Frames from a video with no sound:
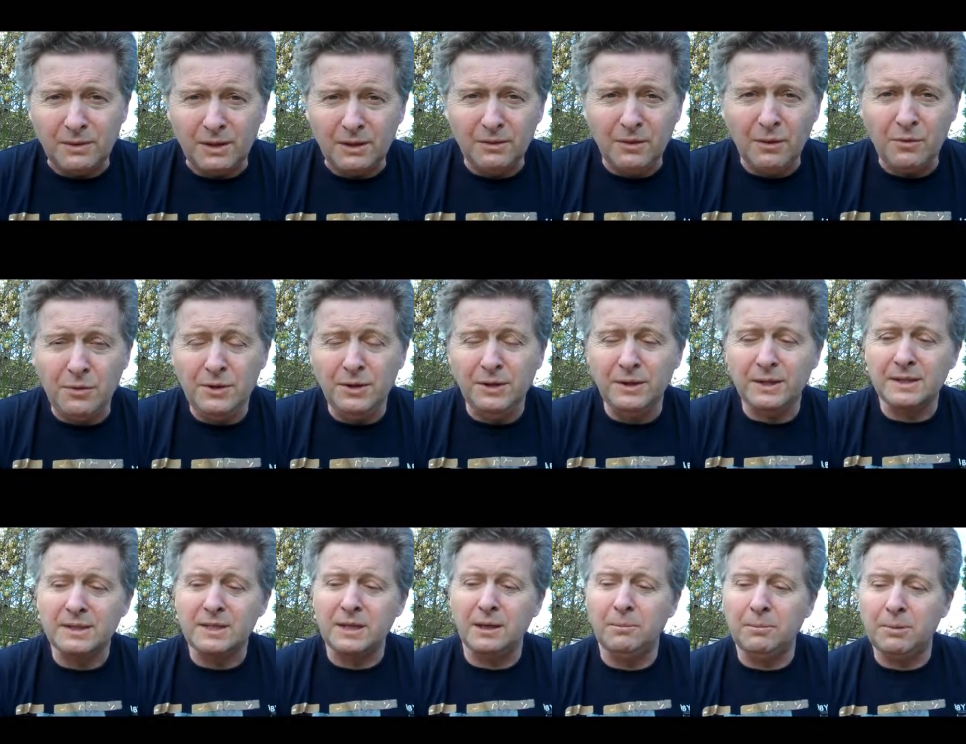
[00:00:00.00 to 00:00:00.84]
The third
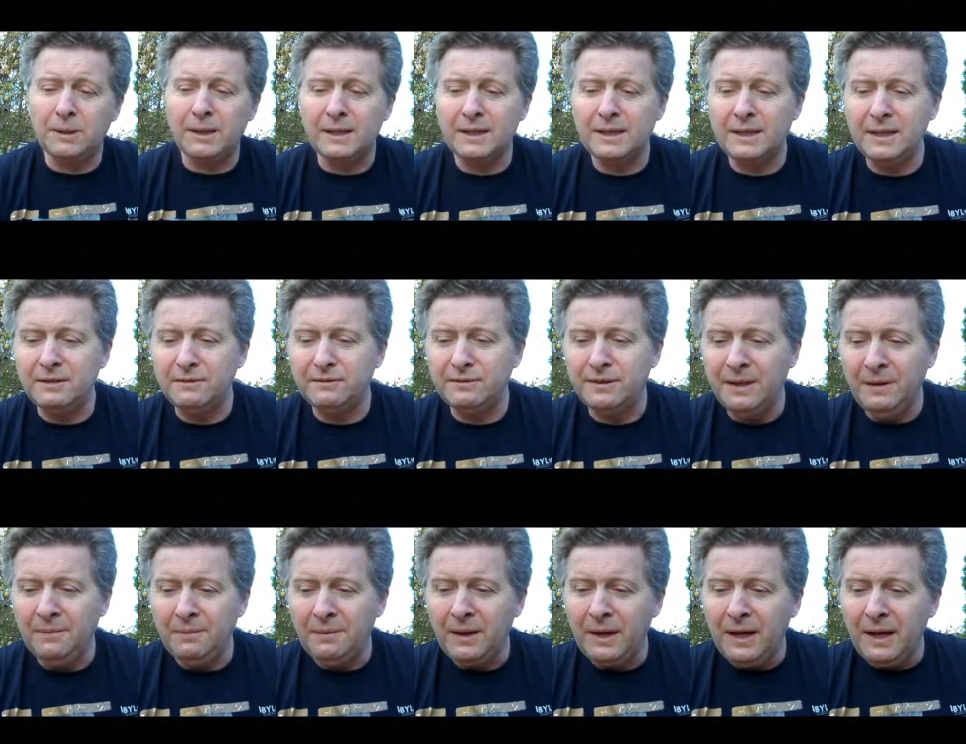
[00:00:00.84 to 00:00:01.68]
example I give
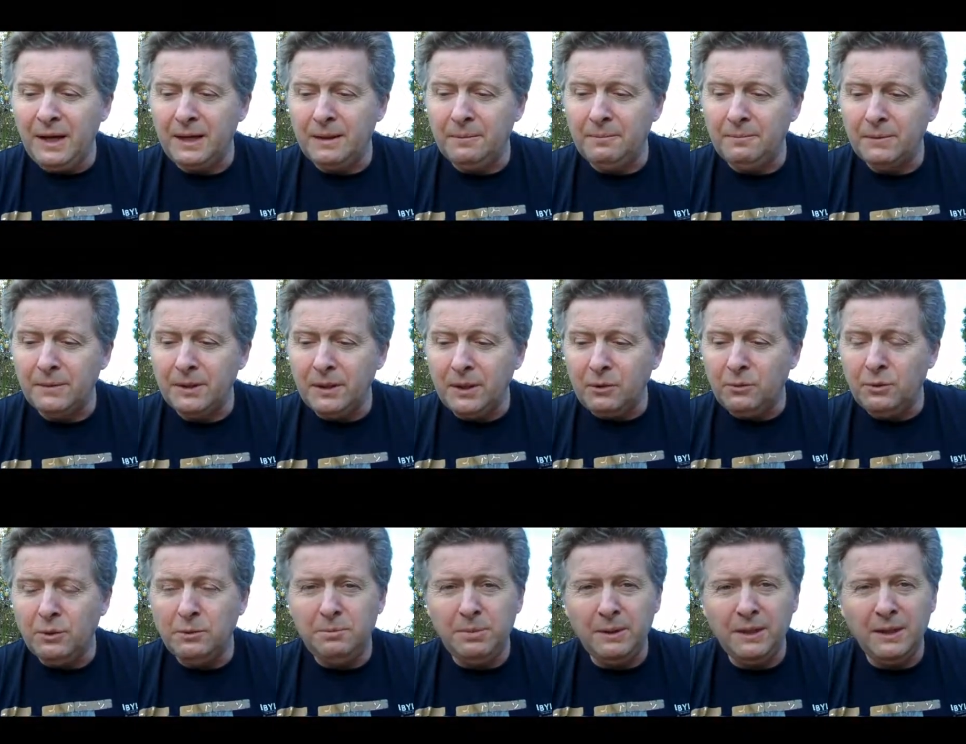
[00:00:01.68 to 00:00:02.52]

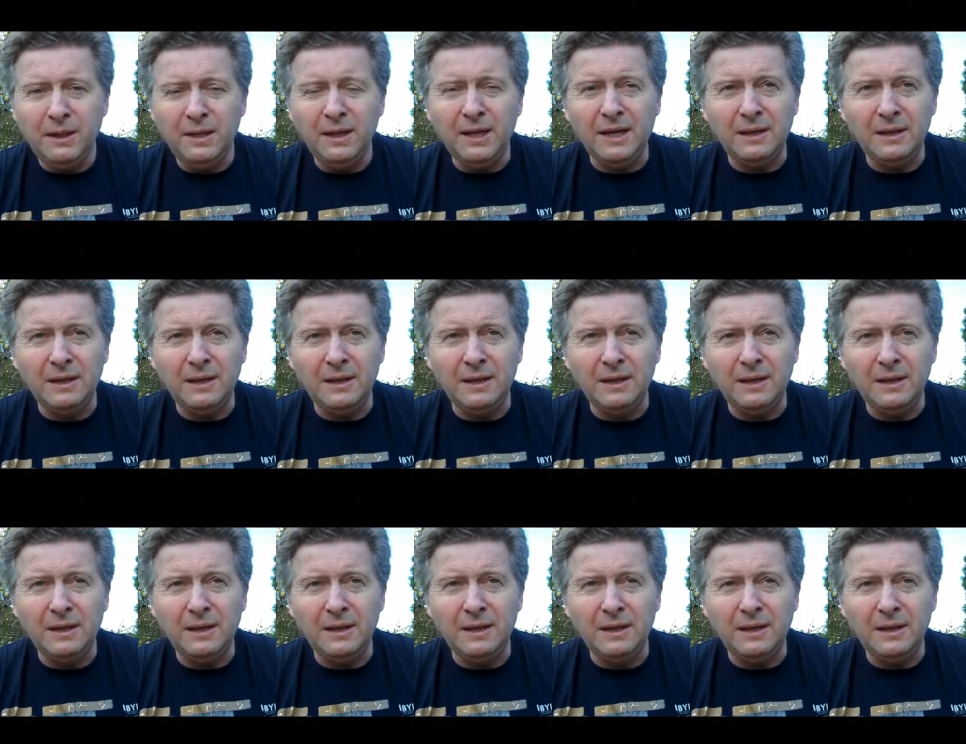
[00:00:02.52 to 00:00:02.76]
would be